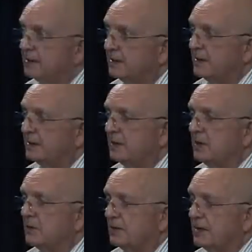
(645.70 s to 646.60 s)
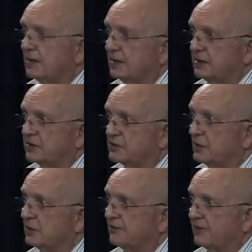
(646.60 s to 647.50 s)
And they go around and
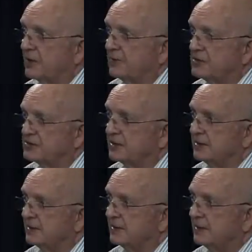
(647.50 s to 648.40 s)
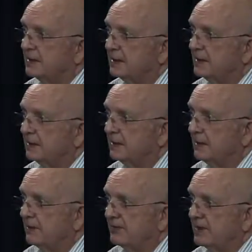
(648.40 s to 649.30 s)
control the farmers, and
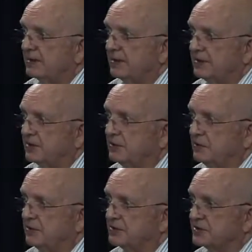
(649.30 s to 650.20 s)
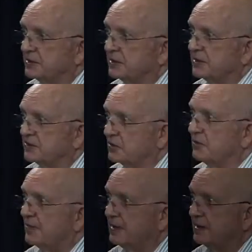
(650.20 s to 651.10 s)
everything they do is controlled by the